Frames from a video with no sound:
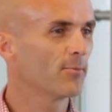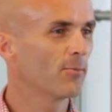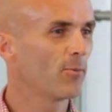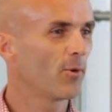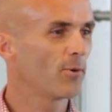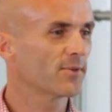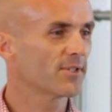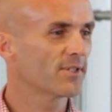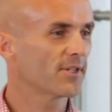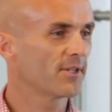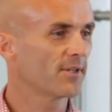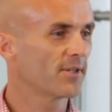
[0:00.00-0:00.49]

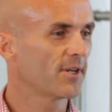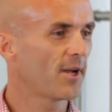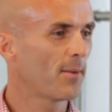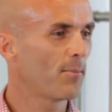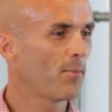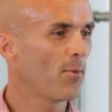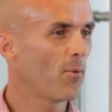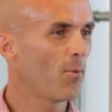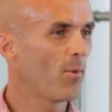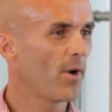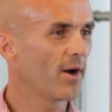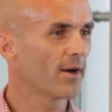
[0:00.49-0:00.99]
what was the
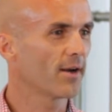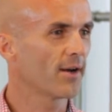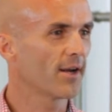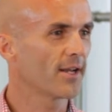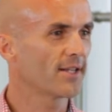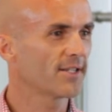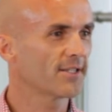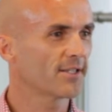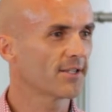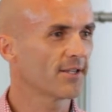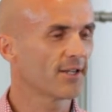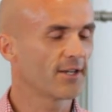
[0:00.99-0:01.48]
number one
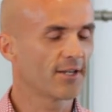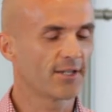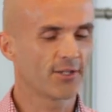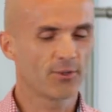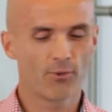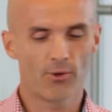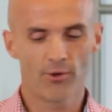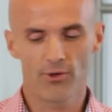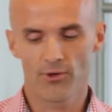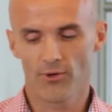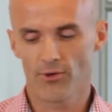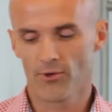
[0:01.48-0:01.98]
lesson that he
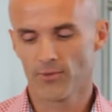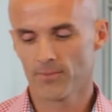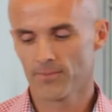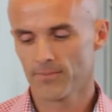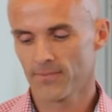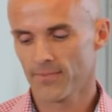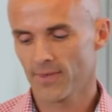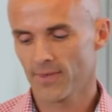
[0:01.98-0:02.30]
taught you?